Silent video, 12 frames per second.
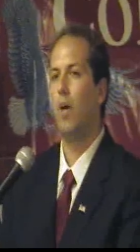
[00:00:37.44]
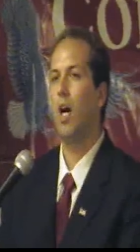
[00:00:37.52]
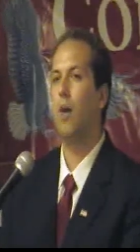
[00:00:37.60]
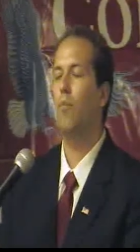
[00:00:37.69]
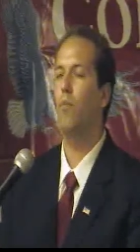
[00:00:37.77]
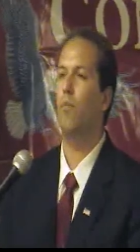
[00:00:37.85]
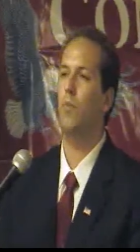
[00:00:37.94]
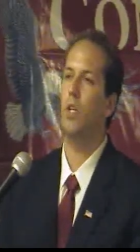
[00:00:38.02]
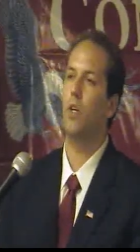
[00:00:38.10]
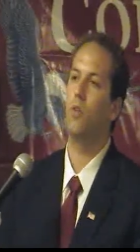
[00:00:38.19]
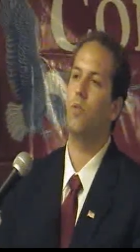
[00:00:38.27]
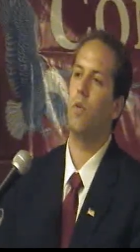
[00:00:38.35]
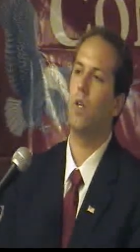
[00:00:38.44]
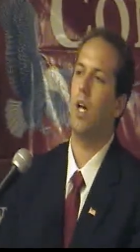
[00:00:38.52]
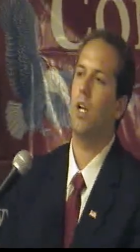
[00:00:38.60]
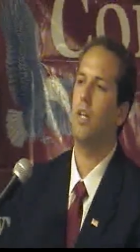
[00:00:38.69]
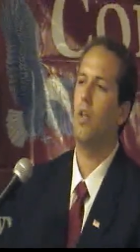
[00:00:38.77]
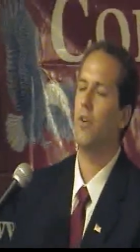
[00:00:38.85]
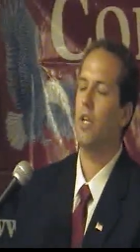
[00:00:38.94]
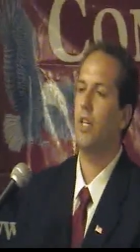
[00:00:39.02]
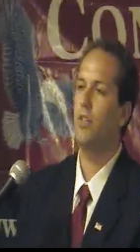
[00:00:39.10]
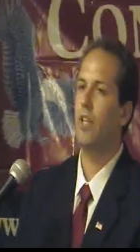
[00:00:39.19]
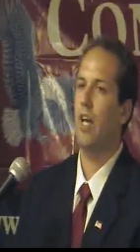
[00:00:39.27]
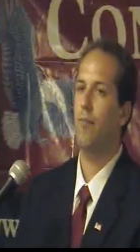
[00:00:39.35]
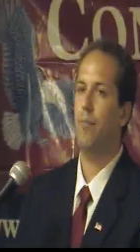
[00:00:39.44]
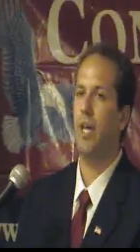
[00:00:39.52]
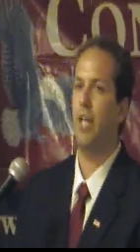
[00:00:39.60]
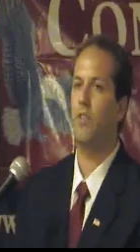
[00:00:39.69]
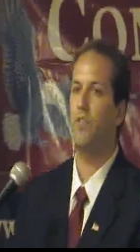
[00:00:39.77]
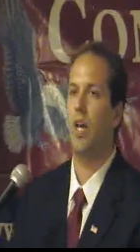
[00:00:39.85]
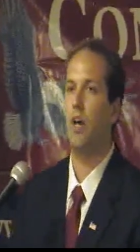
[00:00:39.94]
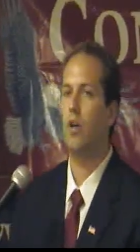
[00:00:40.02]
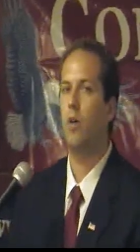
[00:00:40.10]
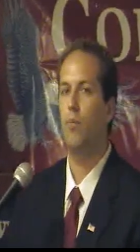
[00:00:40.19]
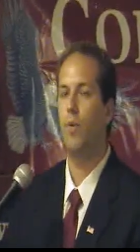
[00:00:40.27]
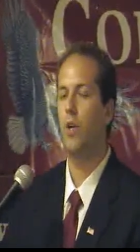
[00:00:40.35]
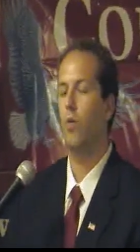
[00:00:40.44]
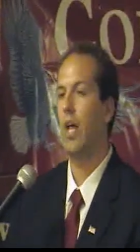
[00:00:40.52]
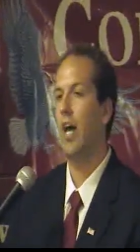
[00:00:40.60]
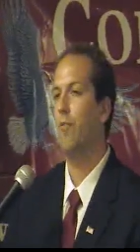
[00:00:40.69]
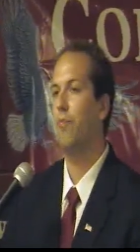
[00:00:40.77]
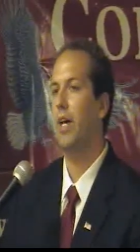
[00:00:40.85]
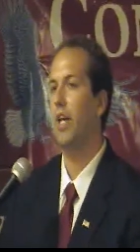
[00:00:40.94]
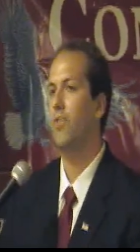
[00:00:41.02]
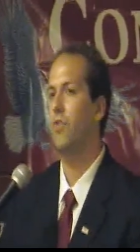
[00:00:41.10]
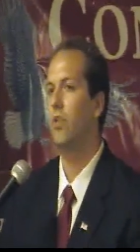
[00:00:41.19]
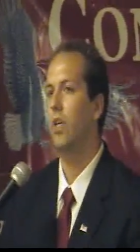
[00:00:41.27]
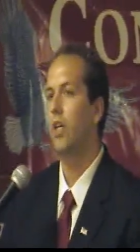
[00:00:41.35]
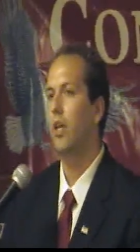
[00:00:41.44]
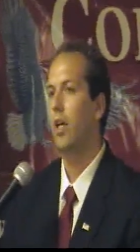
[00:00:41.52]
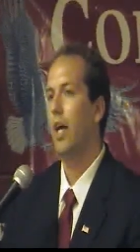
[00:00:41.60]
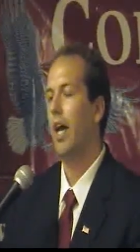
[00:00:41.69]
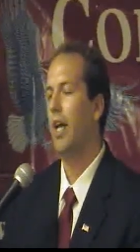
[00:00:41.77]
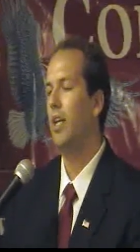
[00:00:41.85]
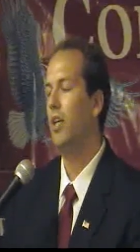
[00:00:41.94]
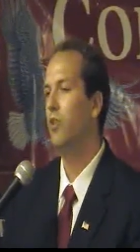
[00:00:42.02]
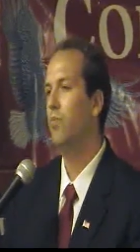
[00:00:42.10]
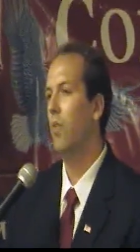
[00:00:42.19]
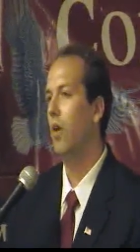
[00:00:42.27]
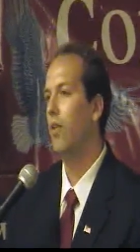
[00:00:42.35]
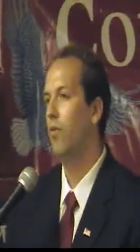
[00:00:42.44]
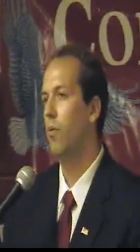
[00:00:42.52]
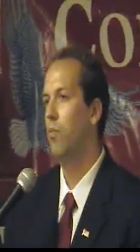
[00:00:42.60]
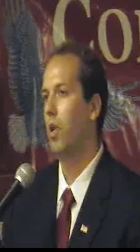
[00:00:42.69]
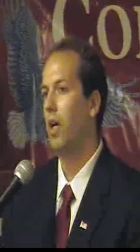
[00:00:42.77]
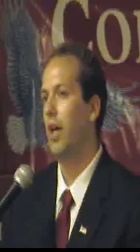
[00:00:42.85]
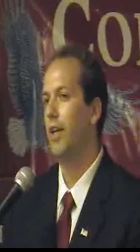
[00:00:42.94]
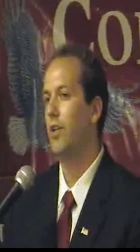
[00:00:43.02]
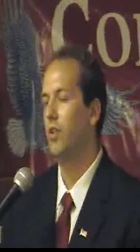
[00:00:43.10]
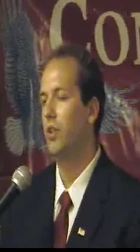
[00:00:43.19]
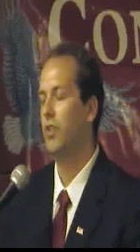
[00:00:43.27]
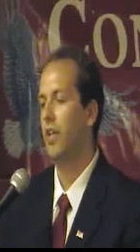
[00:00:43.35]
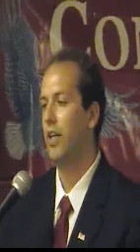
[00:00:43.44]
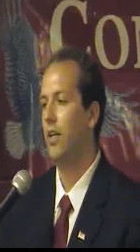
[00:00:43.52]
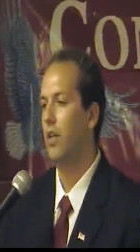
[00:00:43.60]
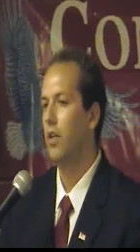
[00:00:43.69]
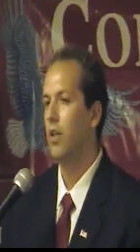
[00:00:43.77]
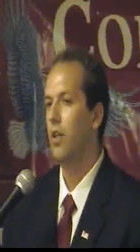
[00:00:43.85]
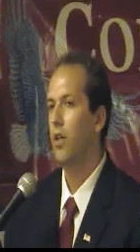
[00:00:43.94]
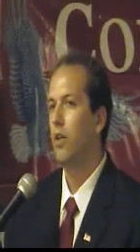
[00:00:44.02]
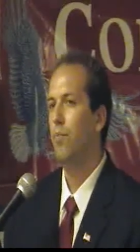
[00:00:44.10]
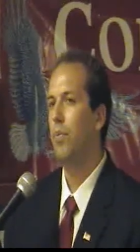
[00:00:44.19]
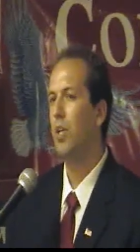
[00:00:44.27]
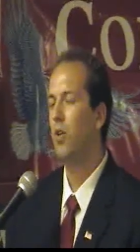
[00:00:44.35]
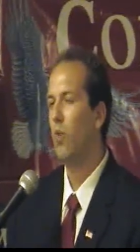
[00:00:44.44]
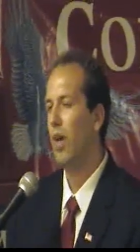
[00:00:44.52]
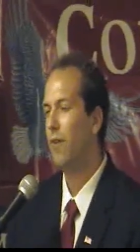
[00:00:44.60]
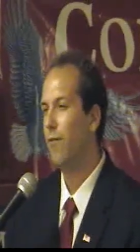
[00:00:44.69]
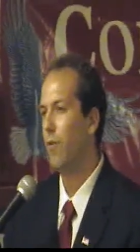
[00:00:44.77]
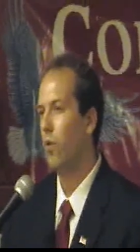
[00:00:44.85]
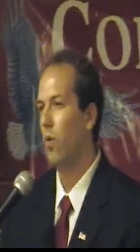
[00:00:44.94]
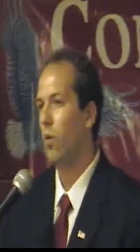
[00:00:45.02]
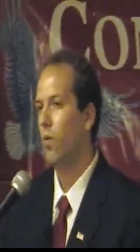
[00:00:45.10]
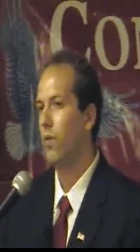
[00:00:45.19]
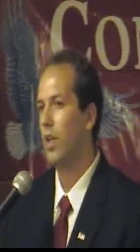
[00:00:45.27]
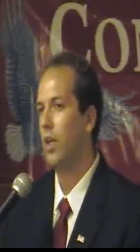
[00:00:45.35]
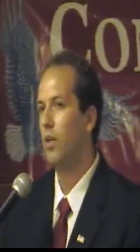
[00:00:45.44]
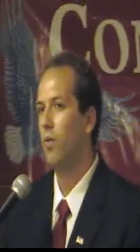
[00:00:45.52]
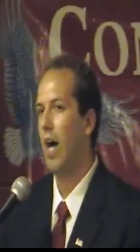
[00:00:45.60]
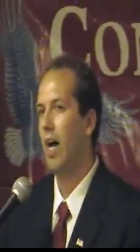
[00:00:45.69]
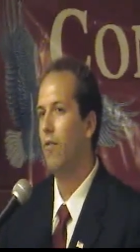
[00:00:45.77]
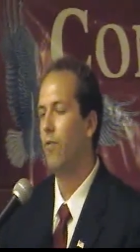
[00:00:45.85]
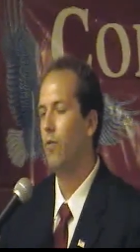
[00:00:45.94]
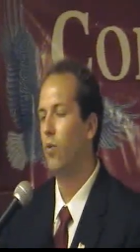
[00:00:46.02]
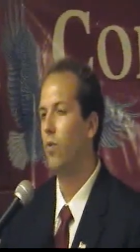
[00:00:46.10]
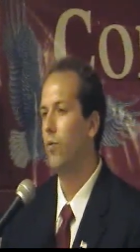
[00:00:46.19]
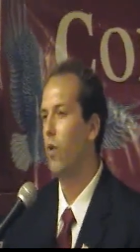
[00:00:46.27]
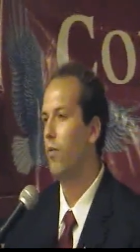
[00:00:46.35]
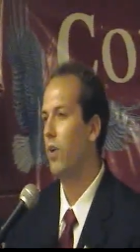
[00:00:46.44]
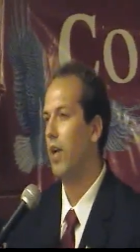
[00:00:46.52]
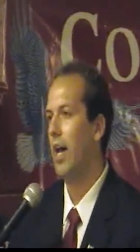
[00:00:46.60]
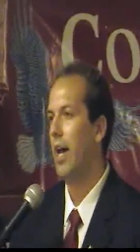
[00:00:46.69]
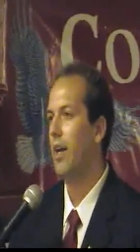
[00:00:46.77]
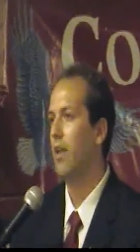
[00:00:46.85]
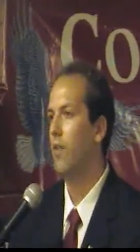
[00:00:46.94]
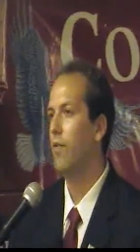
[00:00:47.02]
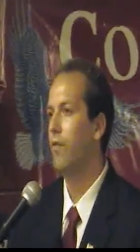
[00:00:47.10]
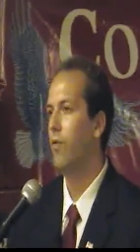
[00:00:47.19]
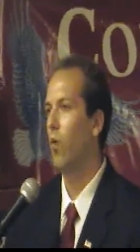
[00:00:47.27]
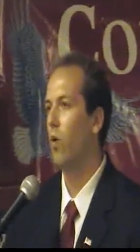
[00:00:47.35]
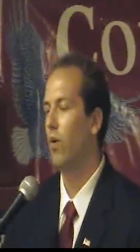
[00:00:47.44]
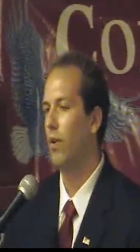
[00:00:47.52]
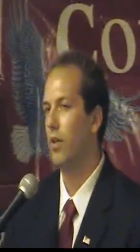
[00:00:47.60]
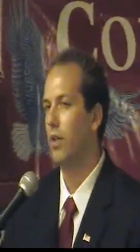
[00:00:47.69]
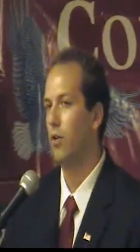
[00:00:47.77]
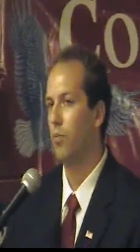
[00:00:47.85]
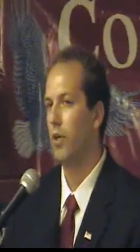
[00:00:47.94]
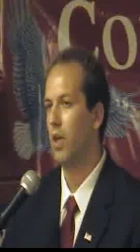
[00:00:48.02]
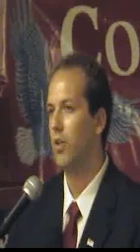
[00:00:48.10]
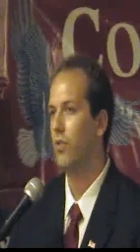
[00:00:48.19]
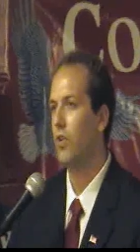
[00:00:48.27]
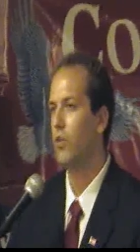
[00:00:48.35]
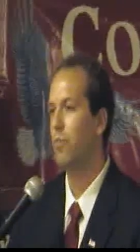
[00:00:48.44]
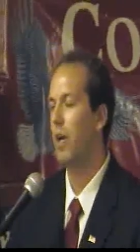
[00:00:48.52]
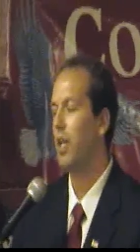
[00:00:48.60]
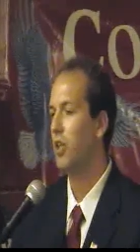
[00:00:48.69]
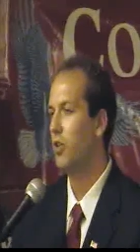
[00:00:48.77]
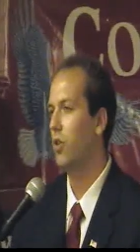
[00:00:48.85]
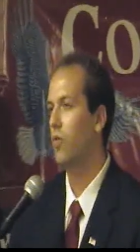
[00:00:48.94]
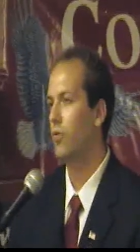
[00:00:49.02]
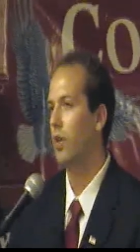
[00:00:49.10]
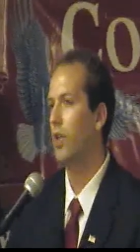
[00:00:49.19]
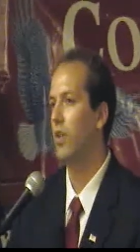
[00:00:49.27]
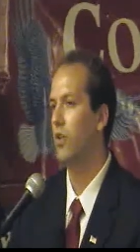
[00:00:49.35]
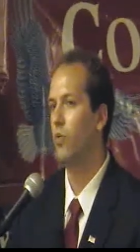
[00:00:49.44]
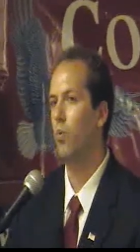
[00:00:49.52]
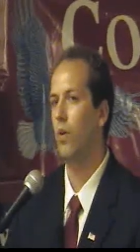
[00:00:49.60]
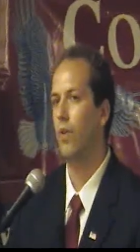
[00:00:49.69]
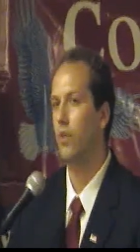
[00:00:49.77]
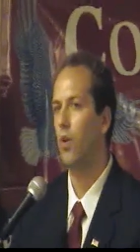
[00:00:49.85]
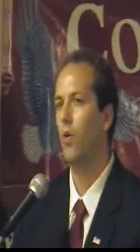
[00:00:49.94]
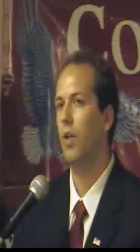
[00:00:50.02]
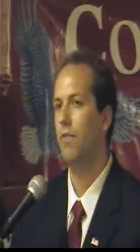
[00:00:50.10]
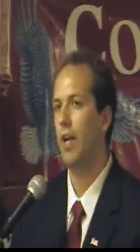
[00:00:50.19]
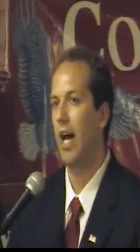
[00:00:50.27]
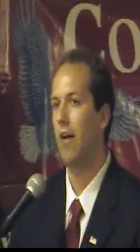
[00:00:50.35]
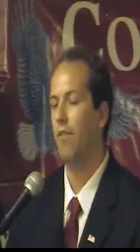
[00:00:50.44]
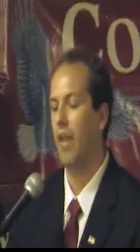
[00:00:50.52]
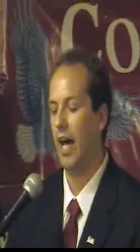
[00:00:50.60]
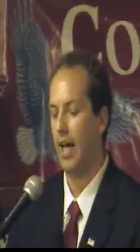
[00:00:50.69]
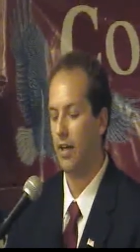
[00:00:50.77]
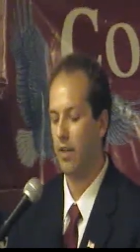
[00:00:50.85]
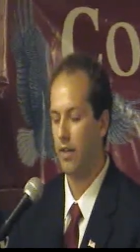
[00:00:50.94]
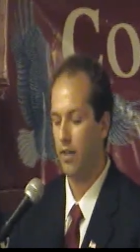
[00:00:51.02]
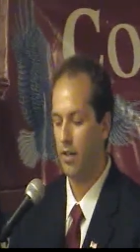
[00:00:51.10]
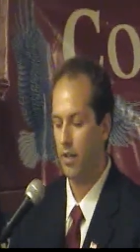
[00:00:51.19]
well, Mom, you know, a lot of the other kids have beds. How come we don't have beds? And his mother replied, she said, be grateful that you have a roof over your head and a floor under you, because there's many children in this world that don't even have that.